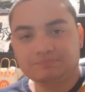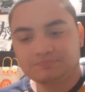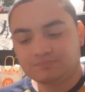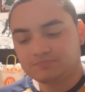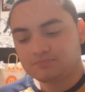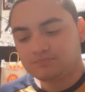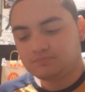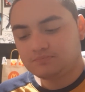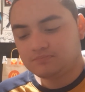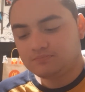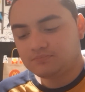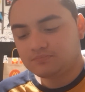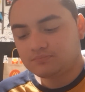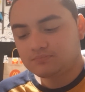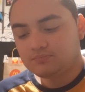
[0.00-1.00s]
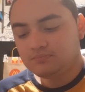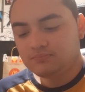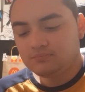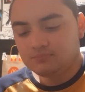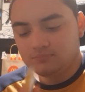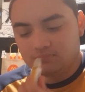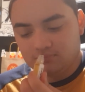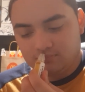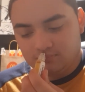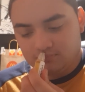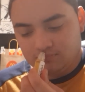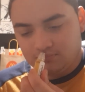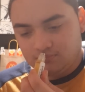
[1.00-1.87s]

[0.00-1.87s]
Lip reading: Nothing is said.